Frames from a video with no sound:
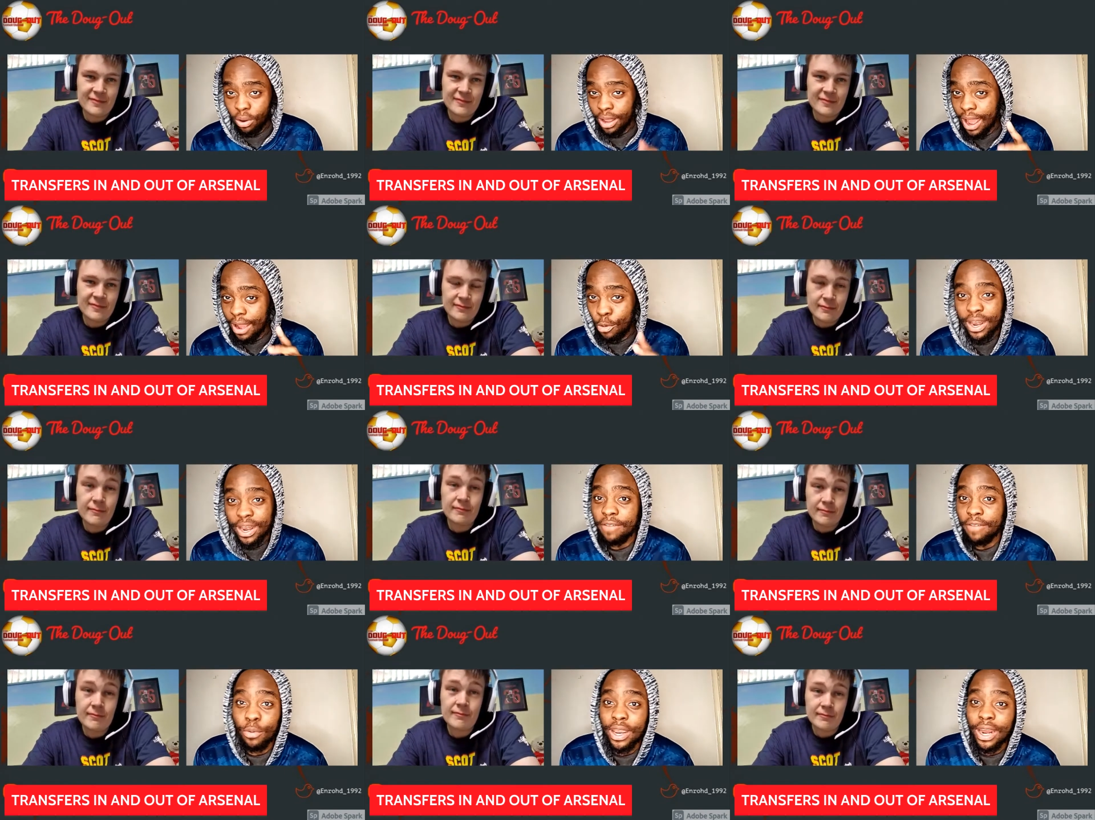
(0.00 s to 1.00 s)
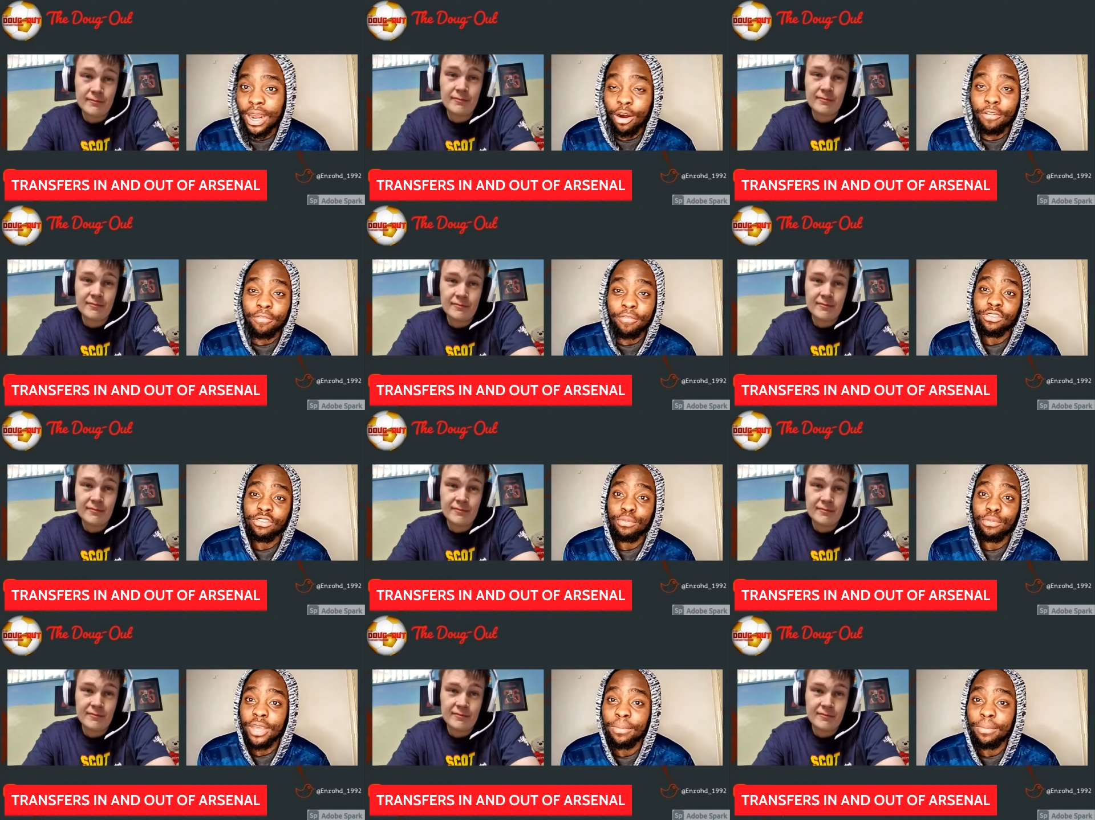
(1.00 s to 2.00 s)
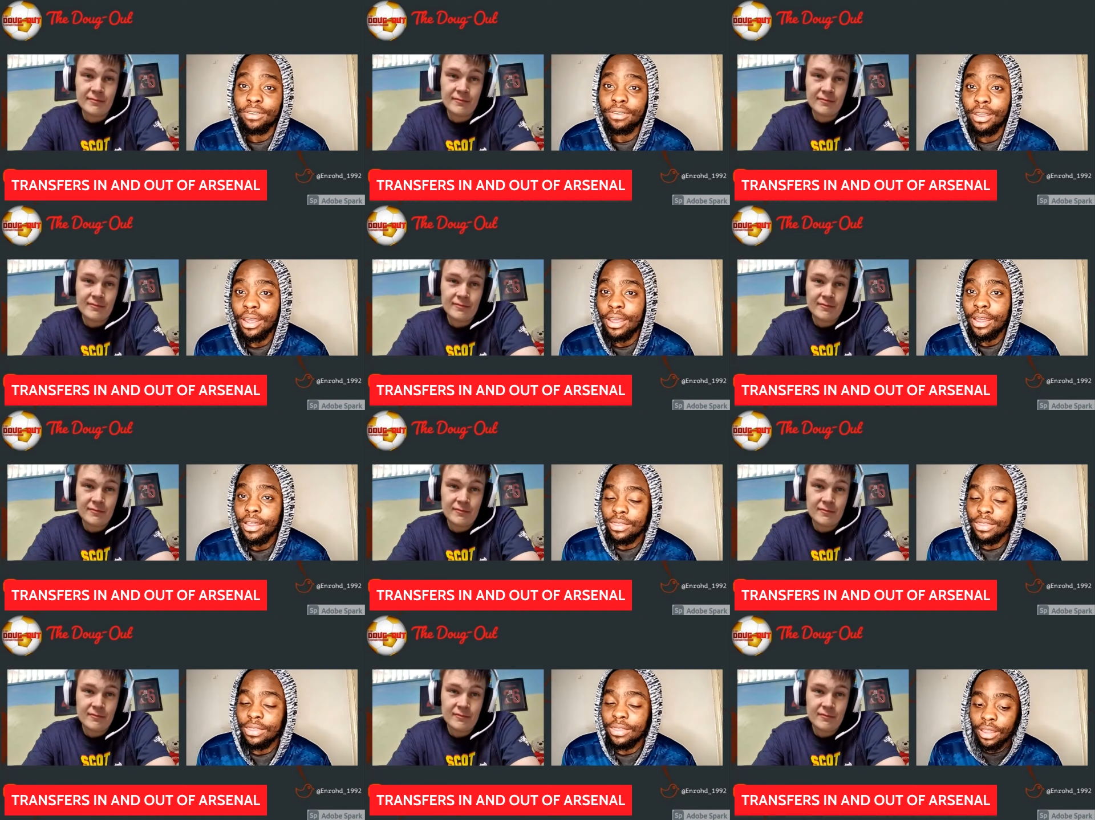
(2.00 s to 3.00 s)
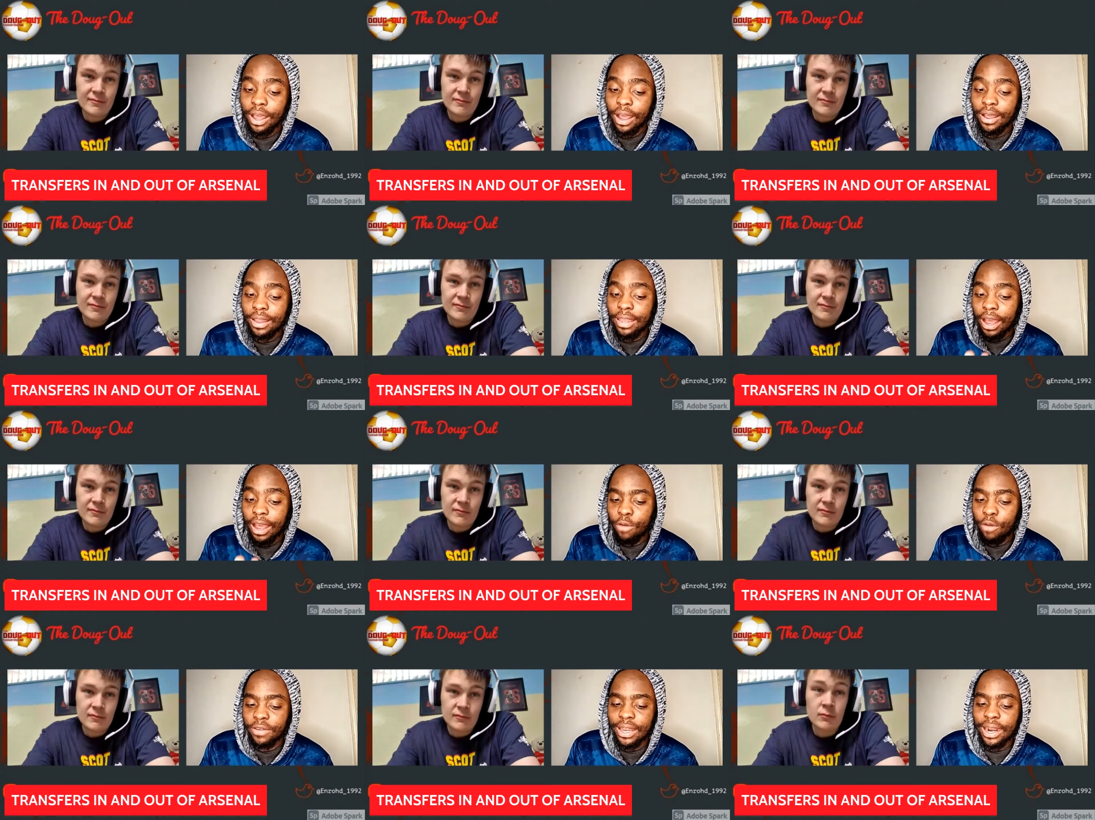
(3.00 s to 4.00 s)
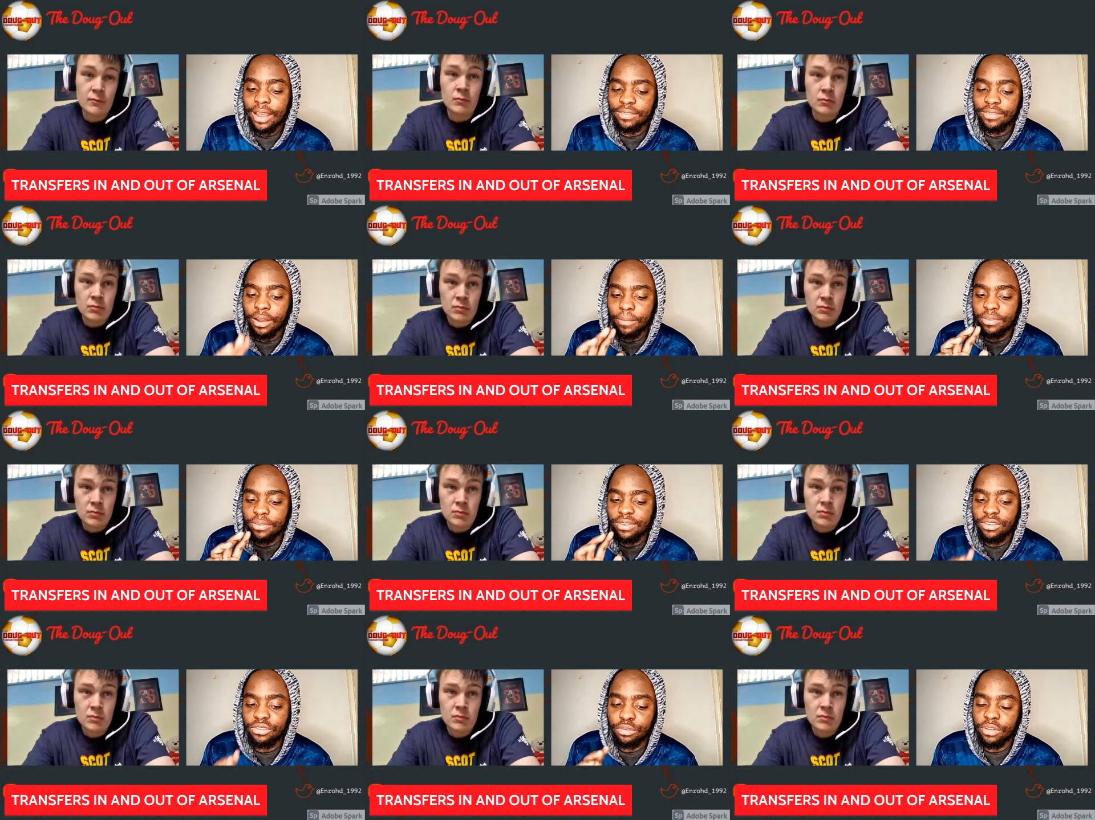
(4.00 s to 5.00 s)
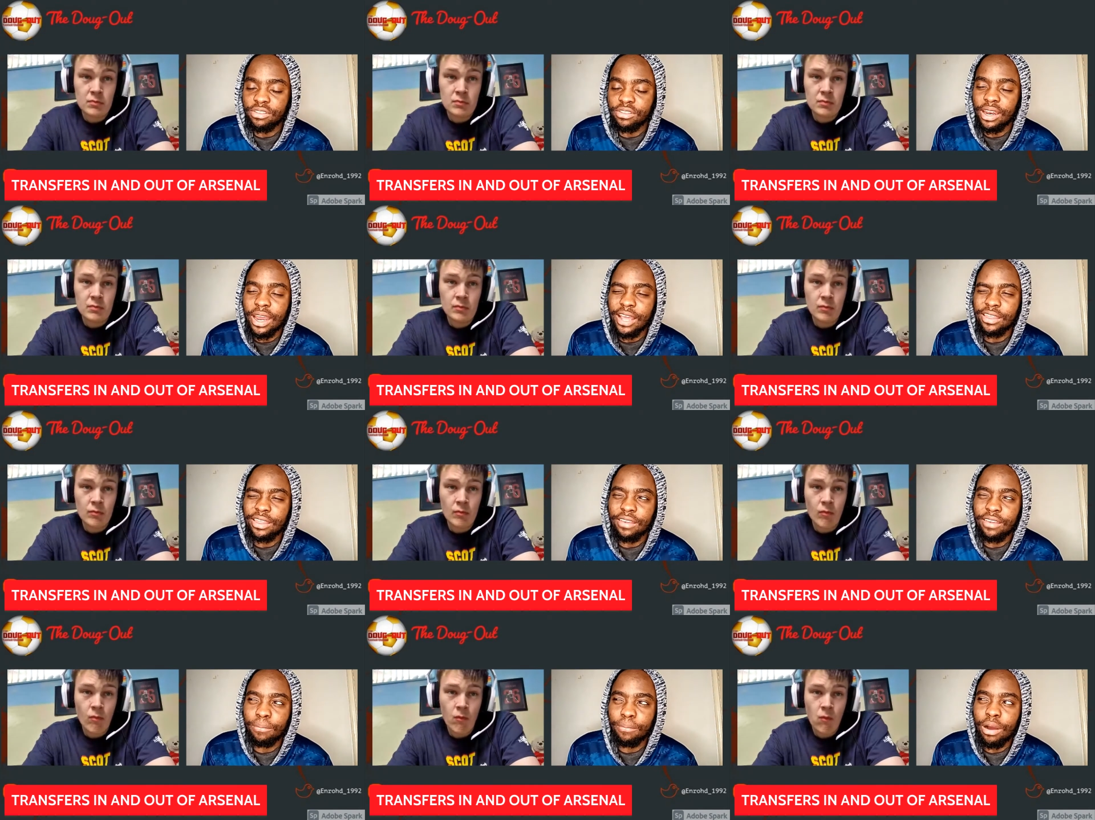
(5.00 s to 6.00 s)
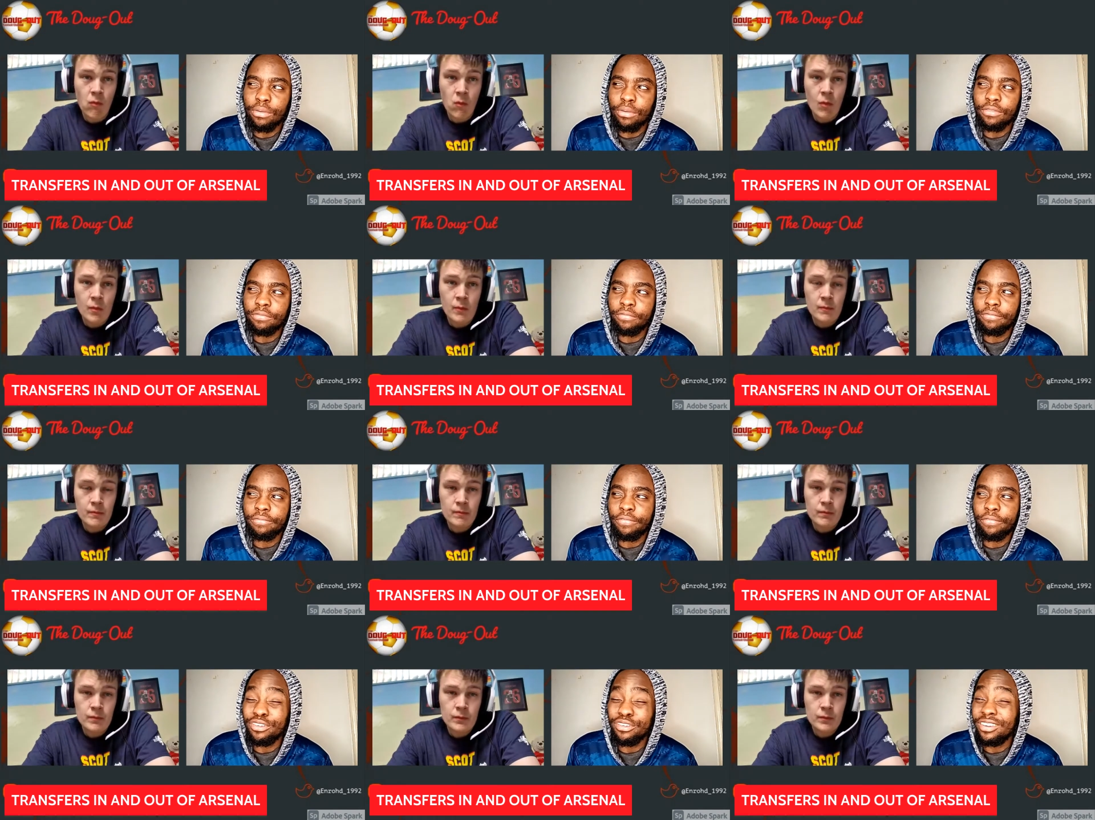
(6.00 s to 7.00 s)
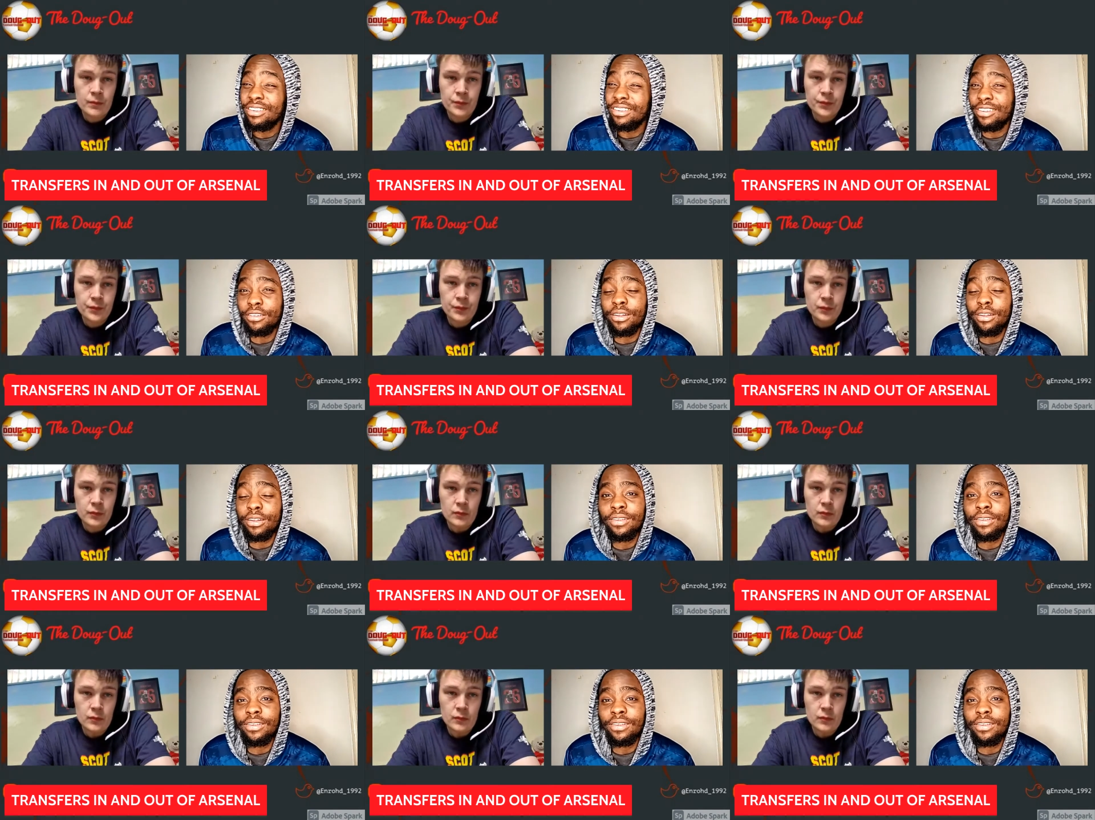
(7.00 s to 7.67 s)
Speaker 1: we never win our first two games. The, uh, over the last mm. um, since 2009, that's about 14 seasons.